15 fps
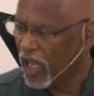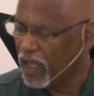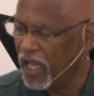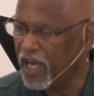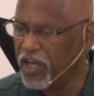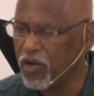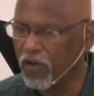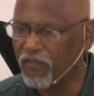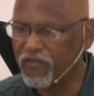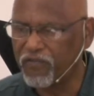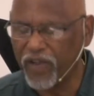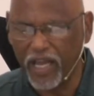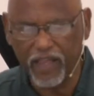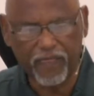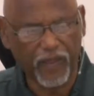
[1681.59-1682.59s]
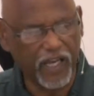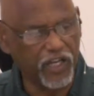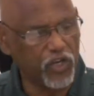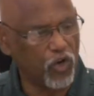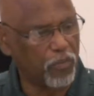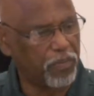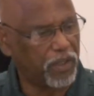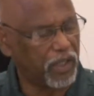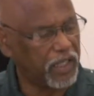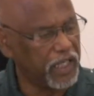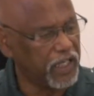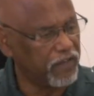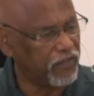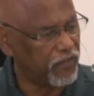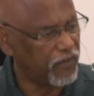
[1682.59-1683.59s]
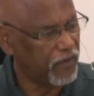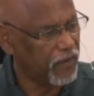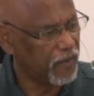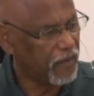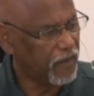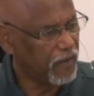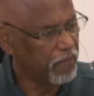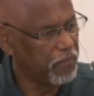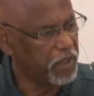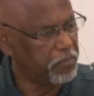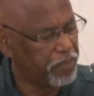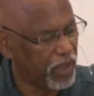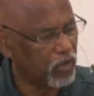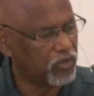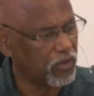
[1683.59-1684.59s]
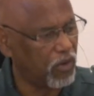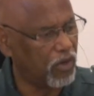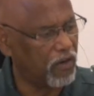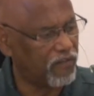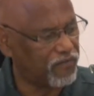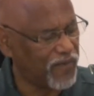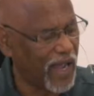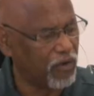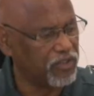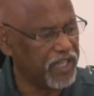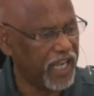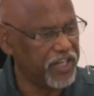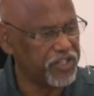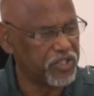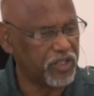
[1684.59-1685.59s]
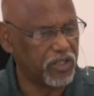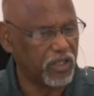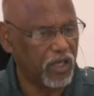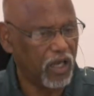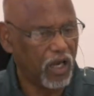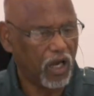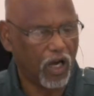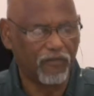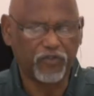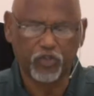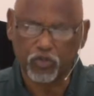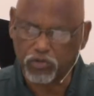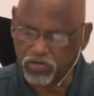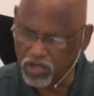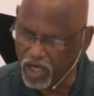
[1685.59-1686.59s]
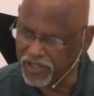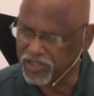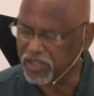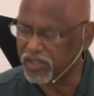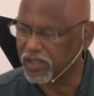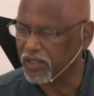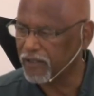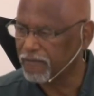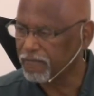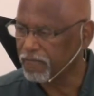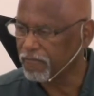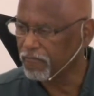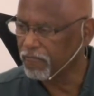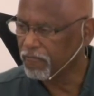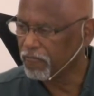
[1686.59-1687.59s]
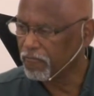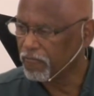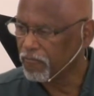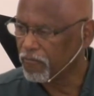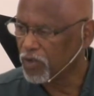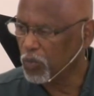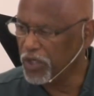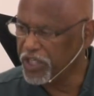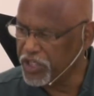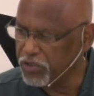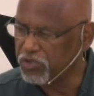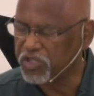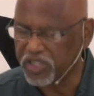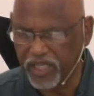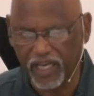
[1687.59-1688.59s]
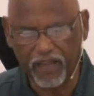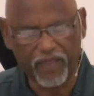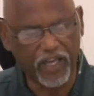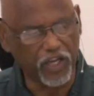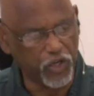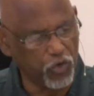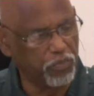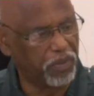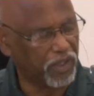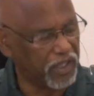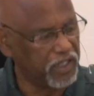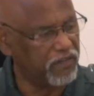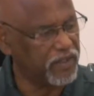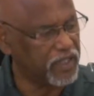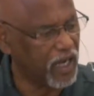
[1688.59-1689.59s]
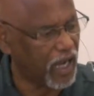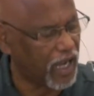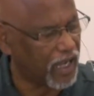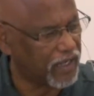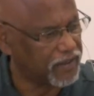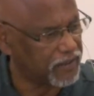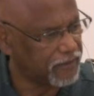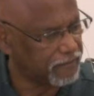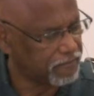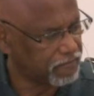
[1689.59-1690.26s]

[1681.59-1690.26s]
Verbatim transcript: Let your faith and your belief be built on a foundation of trust when you say that you believe in God.